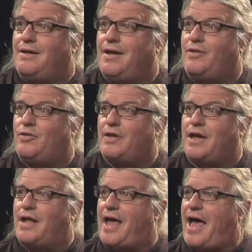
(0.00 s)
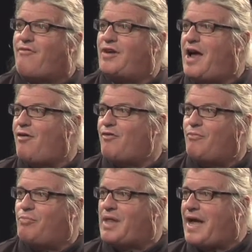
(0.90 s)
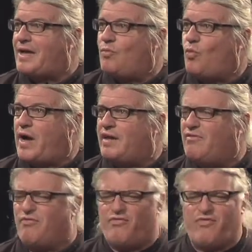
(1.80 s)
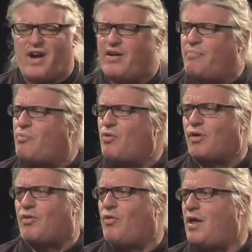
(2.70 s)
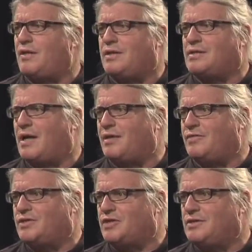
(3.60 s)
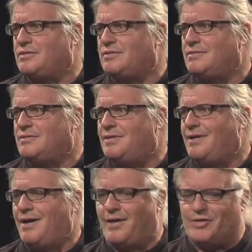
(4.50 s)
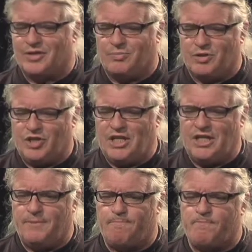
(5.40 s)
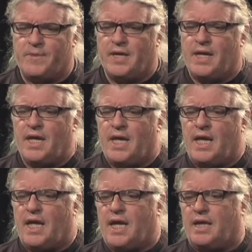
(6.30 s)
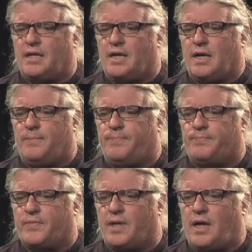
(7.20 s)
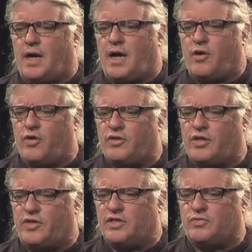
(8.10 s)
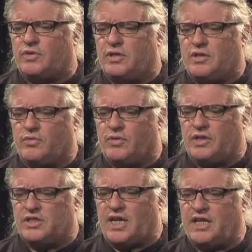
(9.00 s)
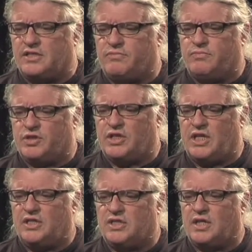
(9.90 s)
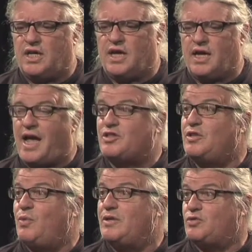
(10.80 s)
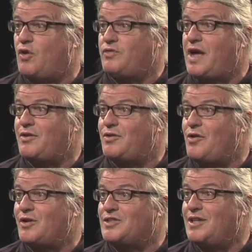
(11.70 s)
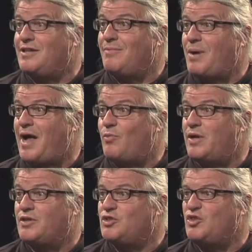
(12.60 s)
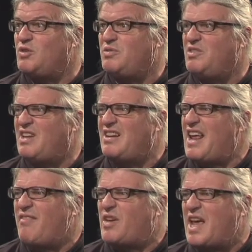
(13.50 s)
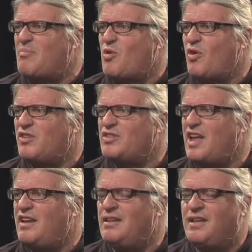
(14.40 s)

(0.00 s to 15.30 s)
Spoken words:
And you could get a half an hour of black and white, very poor quality television on this machine. And I heard that there were these kinds of machines, and I actually drove down to New York City to buy one because they didn't have camcorders then.